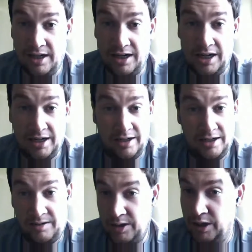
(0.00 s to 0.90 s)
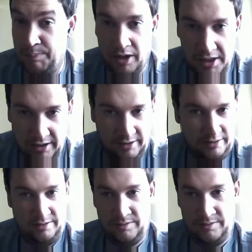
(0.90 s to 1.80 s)
A good book.
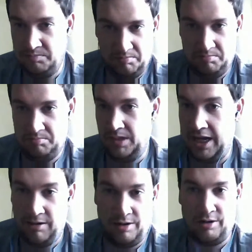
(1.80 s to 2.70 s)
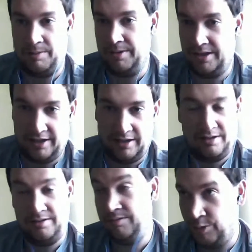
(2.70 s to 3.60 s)
I don't know. I mean, like
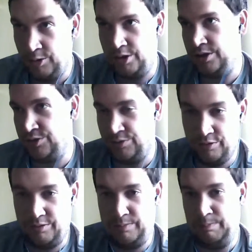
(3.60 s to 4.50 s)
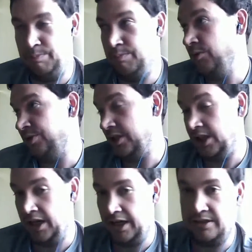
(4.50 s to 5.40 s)
rooted in truth, mostly
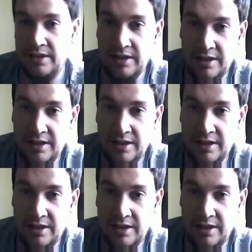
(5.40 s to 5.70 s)
lies.